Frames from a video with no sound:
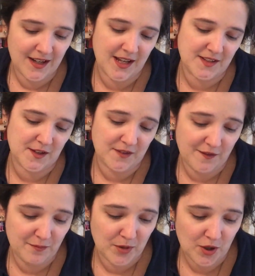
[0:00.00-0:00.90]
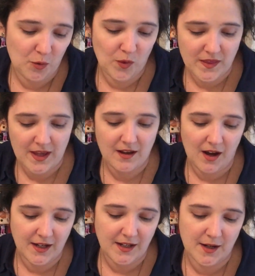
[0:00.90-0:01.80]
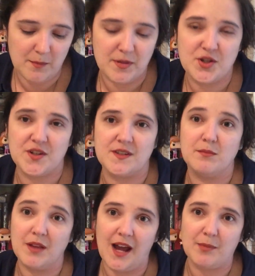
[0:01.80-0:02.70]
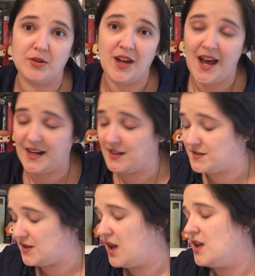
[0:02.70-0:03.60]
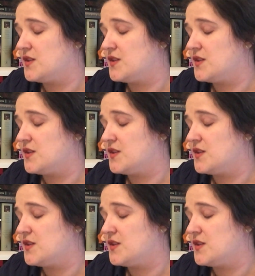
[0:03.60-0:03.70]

an SFF book with a cunning and ambitious Black protagonist.